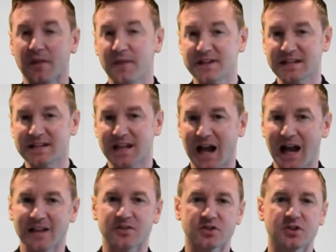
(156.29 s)
This is
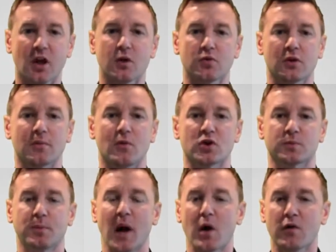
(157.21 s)
hands down the
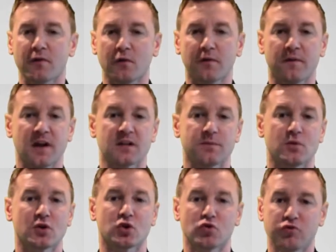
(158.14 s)
most powerful
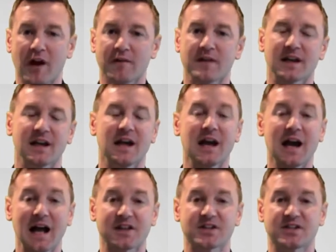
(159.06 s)
Facebook traffic
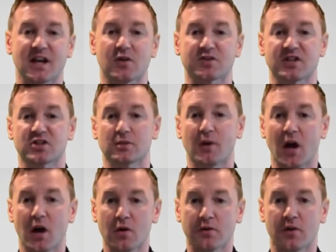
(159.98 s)
and sales system
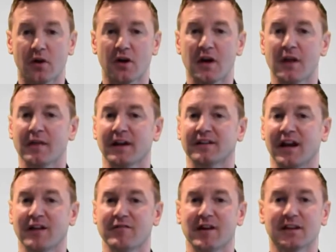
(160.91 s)
out there that
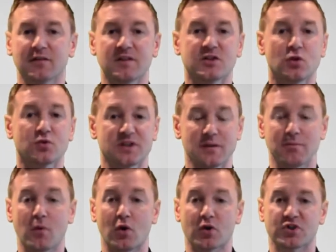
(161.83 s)
directly results
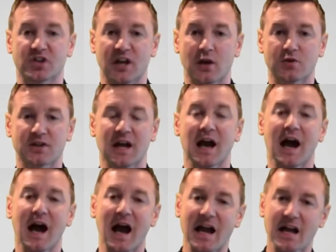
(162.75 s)
in more sales,
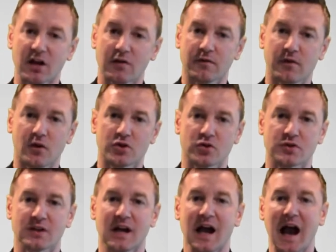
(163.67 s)
higher conversions,